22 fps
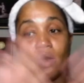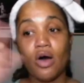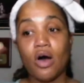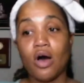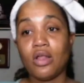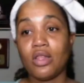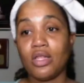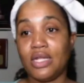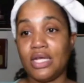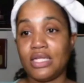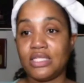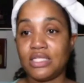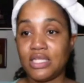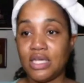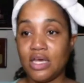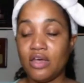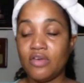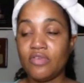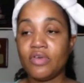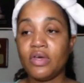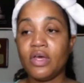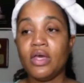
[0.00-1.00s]
all of that
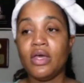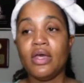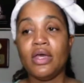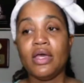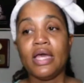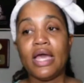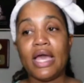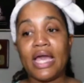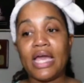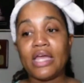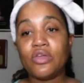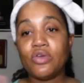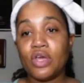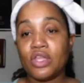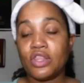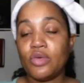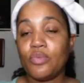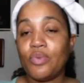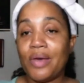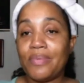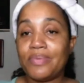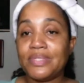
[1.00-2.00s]
stuff, and you get the
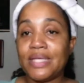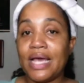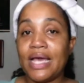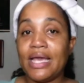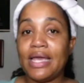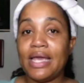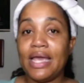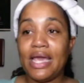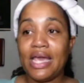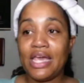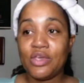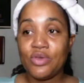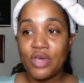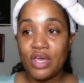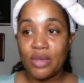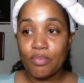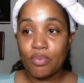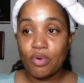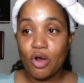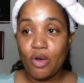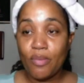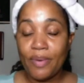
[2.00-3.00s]
website, and you
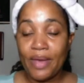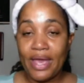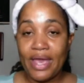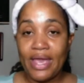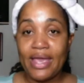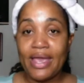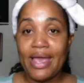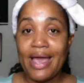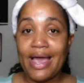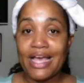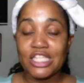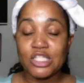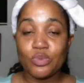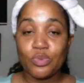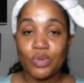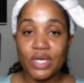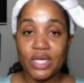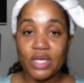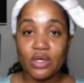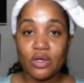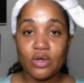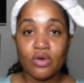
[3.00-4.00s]
get ProPay as
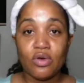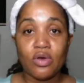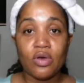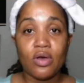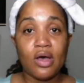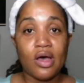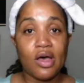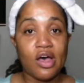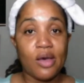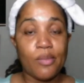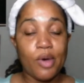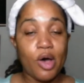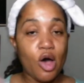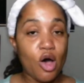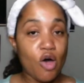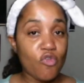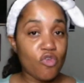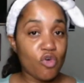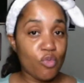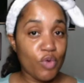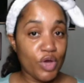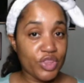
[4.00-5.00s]
well, all
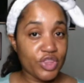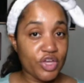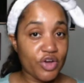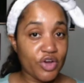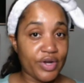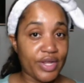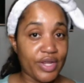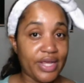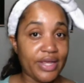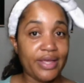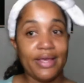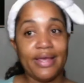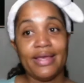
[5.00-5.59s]
for $130.